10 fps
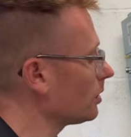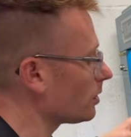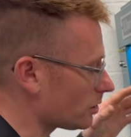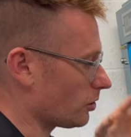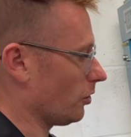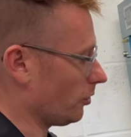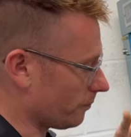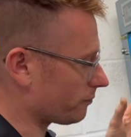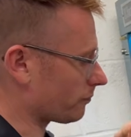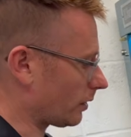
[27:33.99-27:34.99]
So
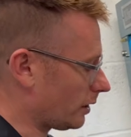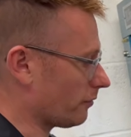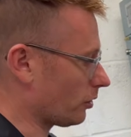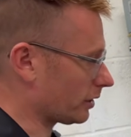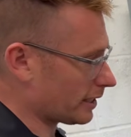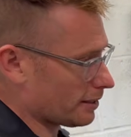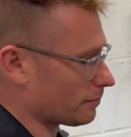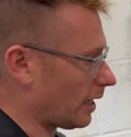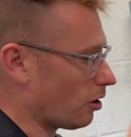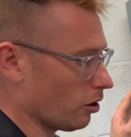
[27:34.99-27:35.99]
you've got to keep
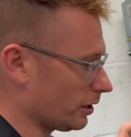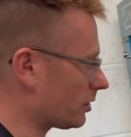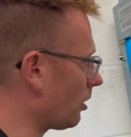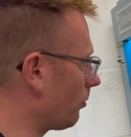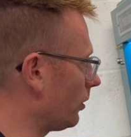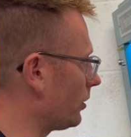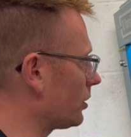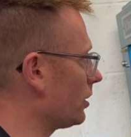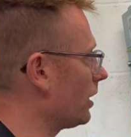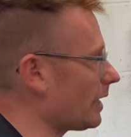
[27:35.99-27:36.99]
that all in top
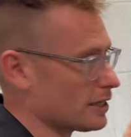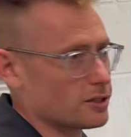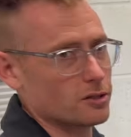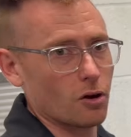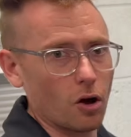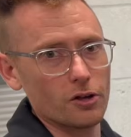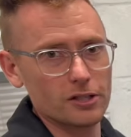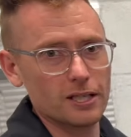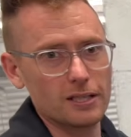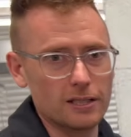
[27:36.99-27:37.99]
condition. It's not as
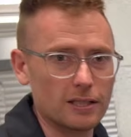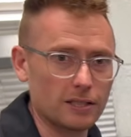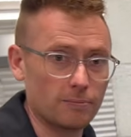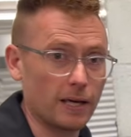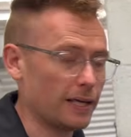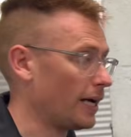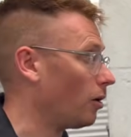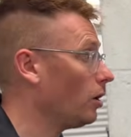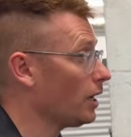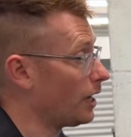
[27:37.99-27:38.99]
easy as made
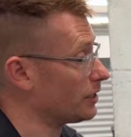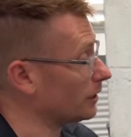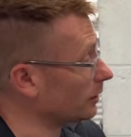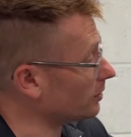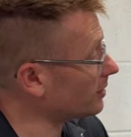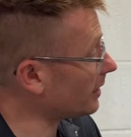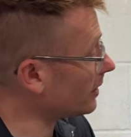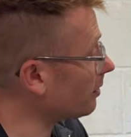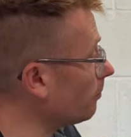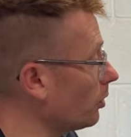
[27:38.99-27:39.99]
out. And you can see
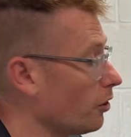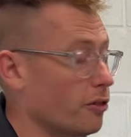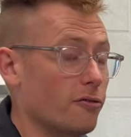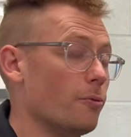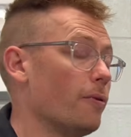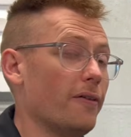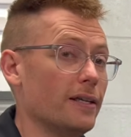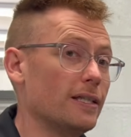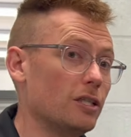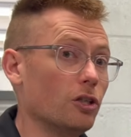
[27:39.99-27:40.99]
that both of them have had
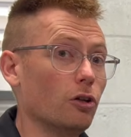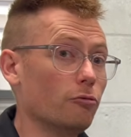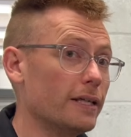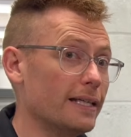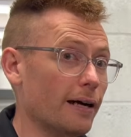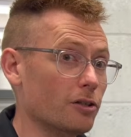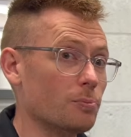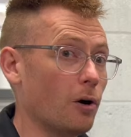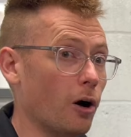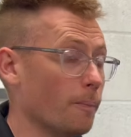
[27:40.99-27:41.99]
digital readouts
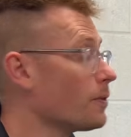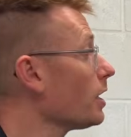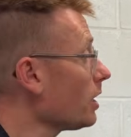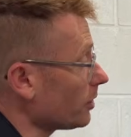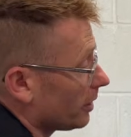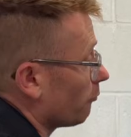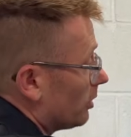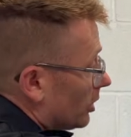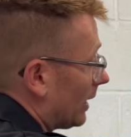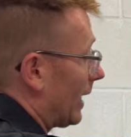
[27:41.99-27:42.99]
put on. They
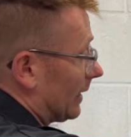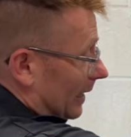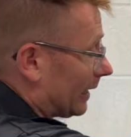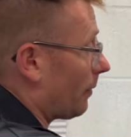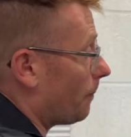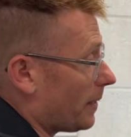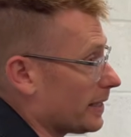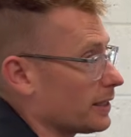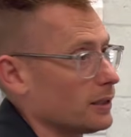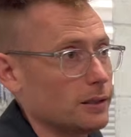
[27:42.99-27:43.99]
originally had like a big